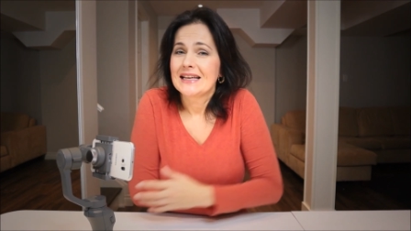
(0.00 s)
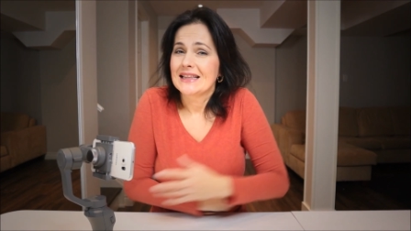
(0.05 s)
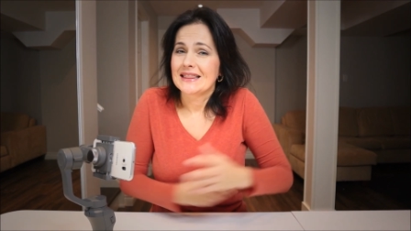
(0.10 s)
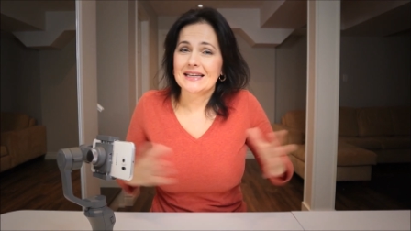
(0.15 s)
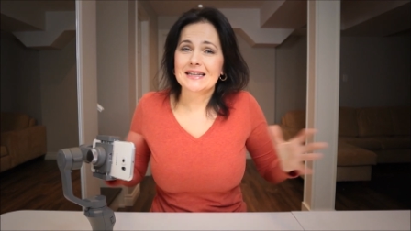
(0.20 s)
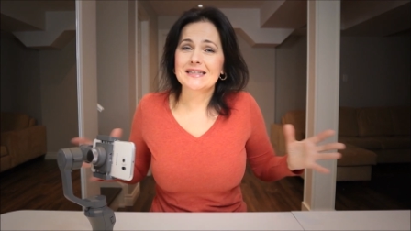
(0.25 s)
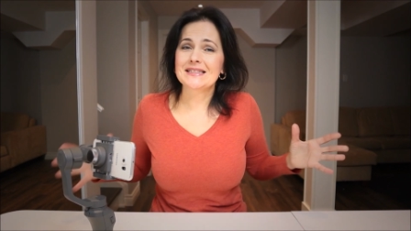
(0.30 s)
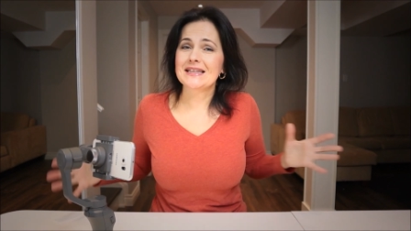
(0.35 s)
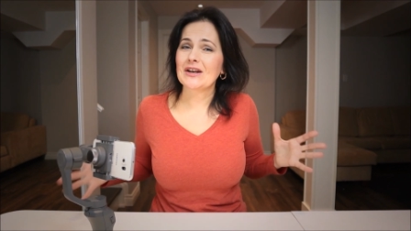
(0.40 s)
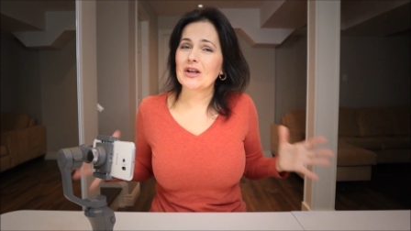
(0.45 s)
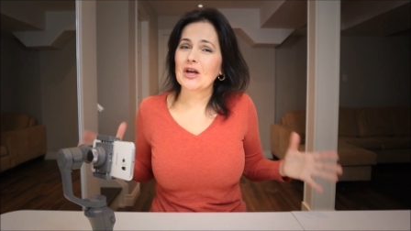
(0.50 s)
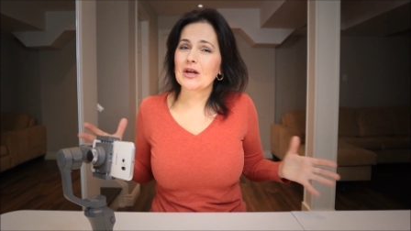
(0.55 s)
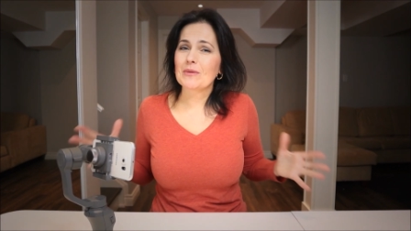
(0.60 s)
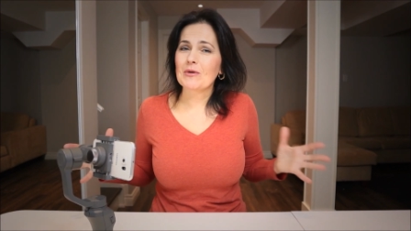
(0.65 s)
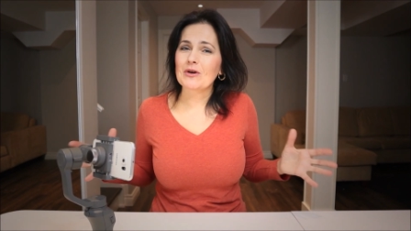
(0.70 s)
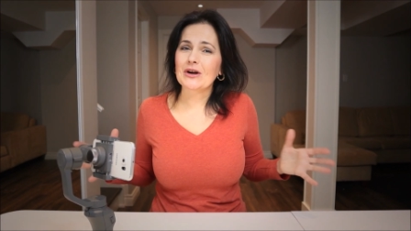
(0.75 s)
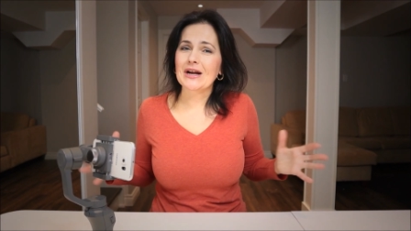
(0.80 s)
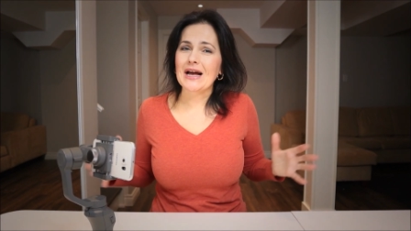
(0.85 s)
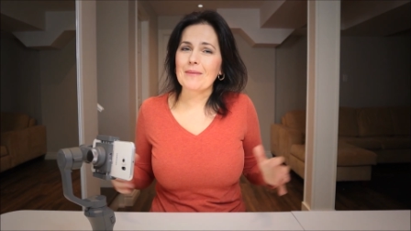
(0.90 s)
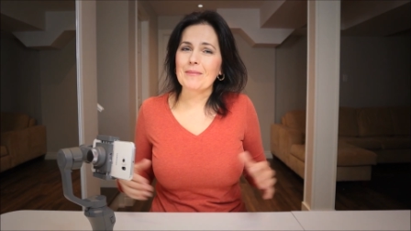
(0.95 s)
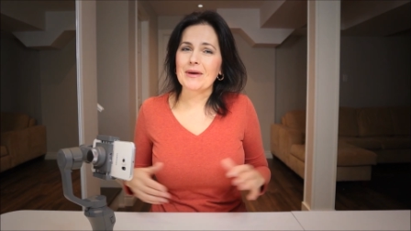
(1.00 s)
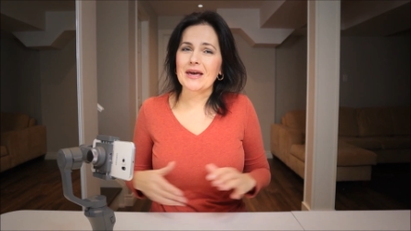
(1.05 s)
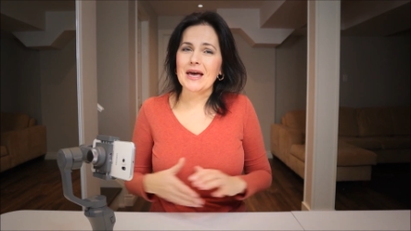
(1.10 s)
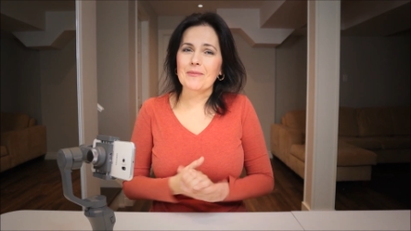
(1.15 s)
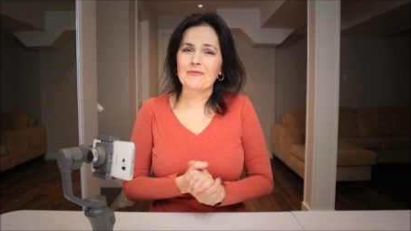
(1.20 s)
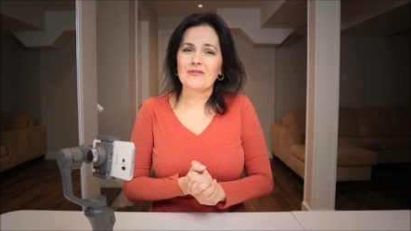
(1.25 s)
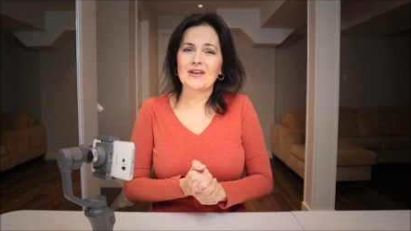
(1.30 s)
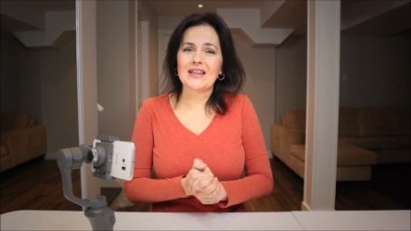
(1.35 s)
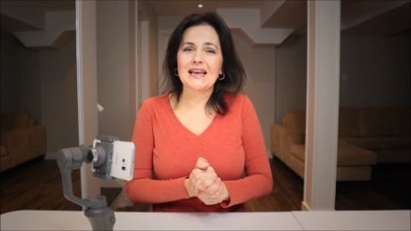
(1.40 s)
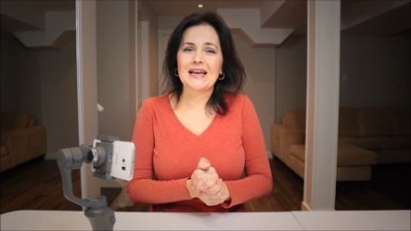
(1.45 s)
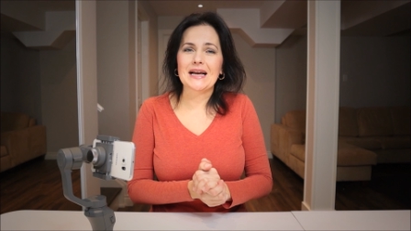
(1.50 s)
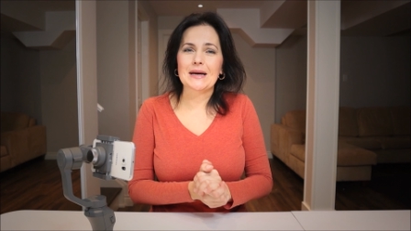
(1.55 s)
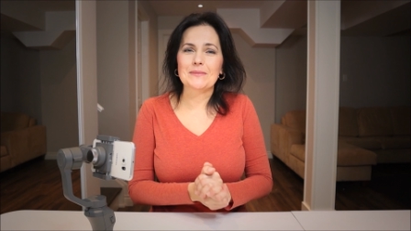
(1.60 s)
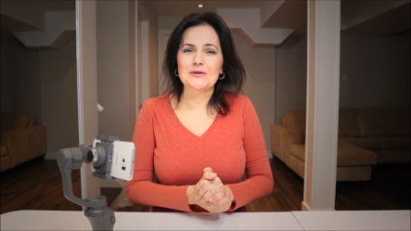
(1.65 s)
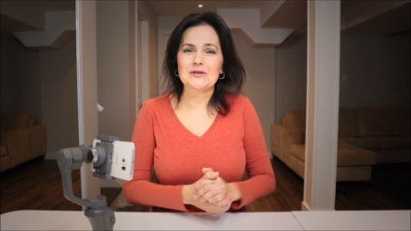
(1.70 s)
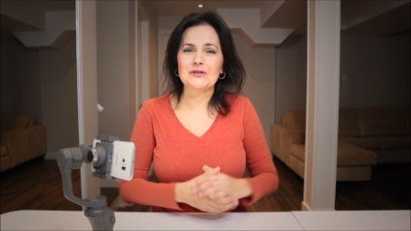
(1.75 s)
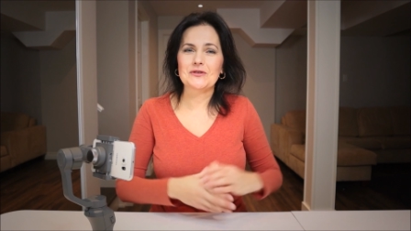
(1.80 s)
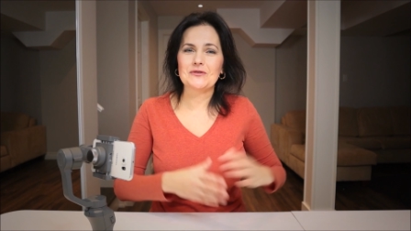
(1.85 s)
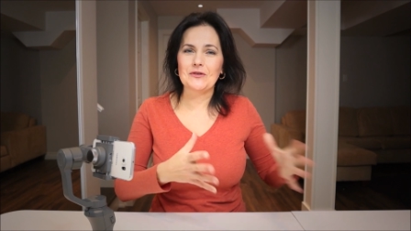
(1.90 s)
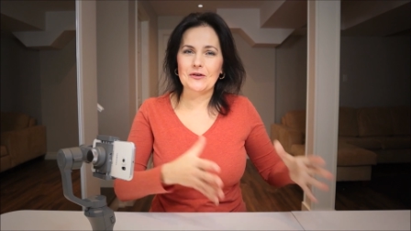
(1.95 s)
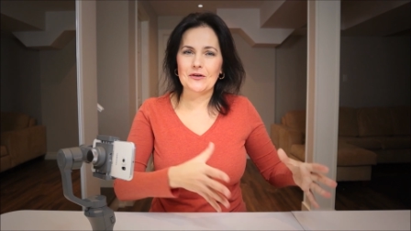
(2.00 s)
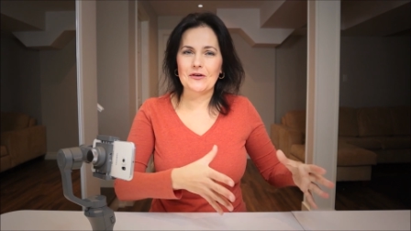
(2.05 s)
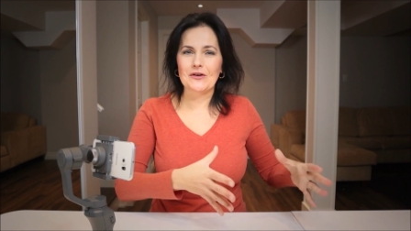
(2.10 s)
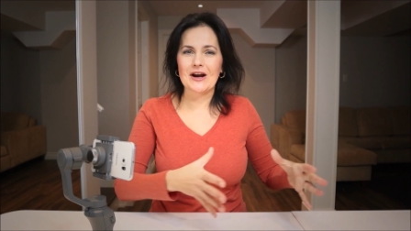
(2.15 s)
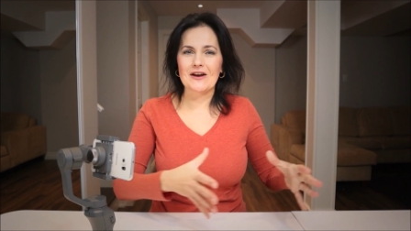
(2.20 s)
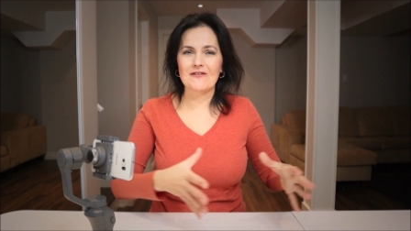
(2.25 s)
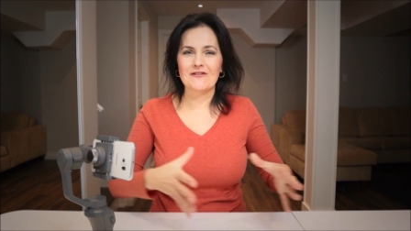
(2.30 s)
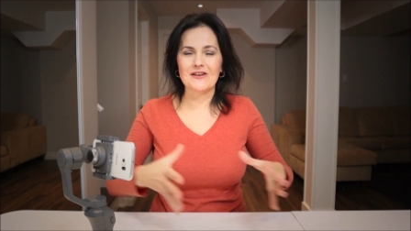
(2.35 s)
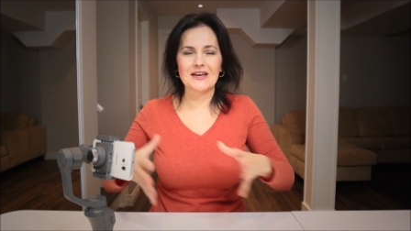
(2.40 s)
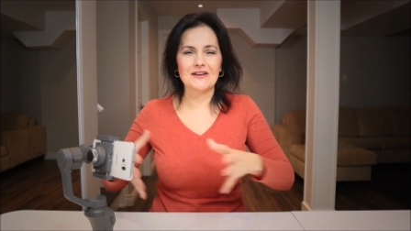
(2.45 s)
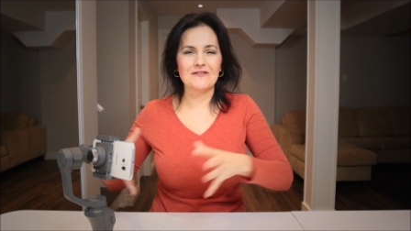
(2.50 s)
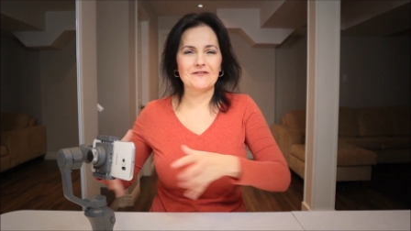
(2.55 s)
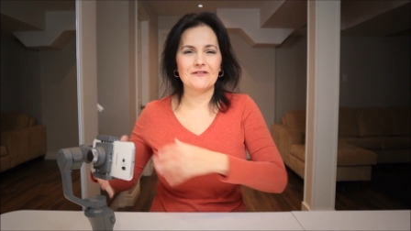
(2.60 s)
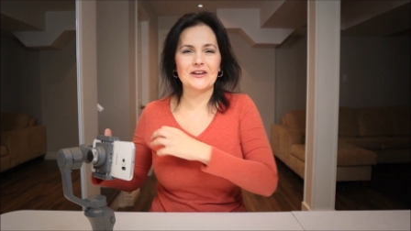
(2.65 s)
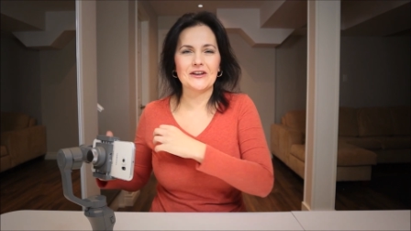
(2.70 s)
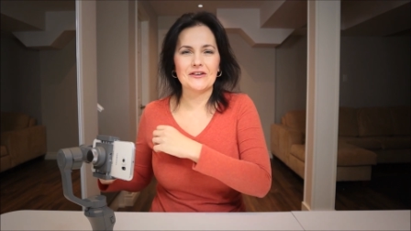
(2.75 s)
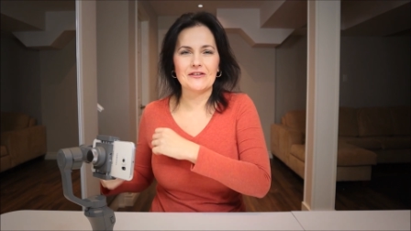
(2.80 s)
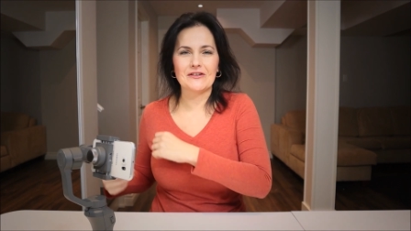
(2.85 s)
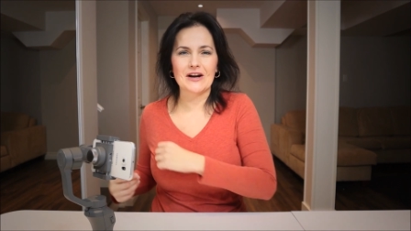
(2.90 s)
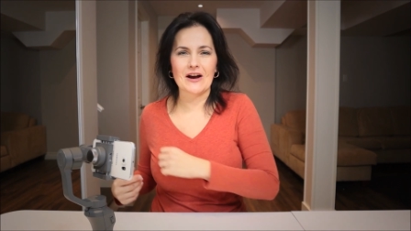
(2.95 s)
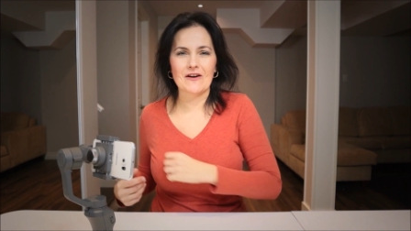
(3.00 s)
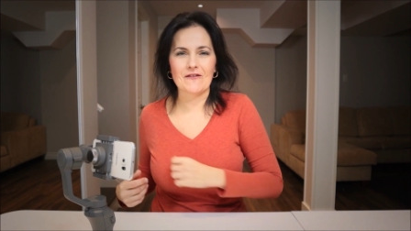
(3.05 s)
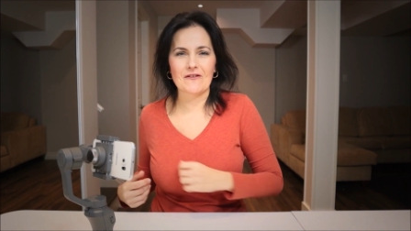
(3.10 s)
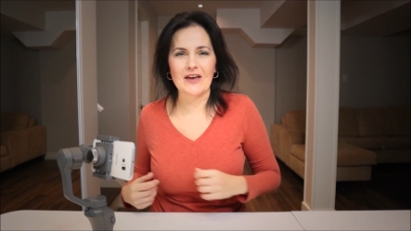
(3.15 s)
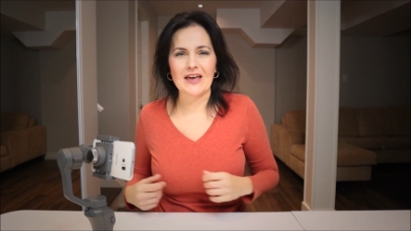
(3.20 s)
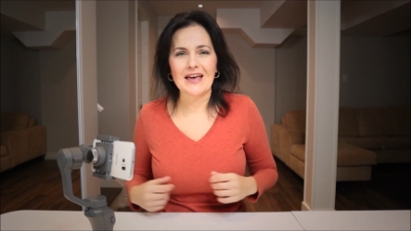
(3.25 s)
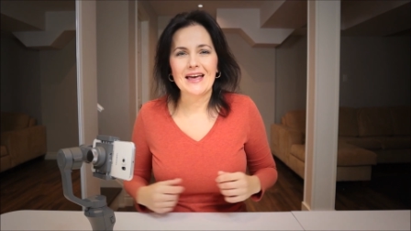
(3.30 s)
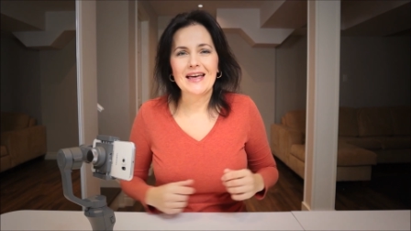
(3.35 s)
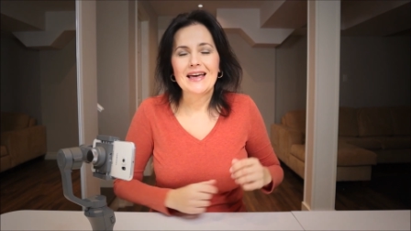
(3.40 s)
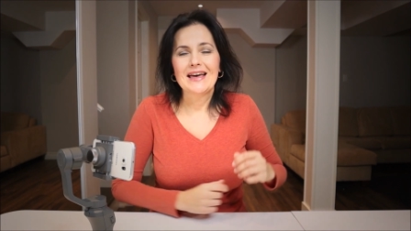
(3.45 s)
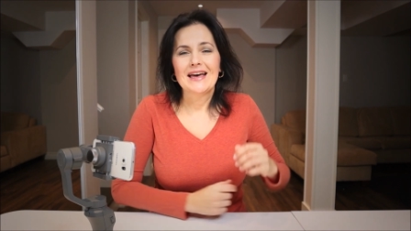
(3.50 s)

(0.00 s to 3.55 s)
There's a lot more coming up when it comes to photography and videography.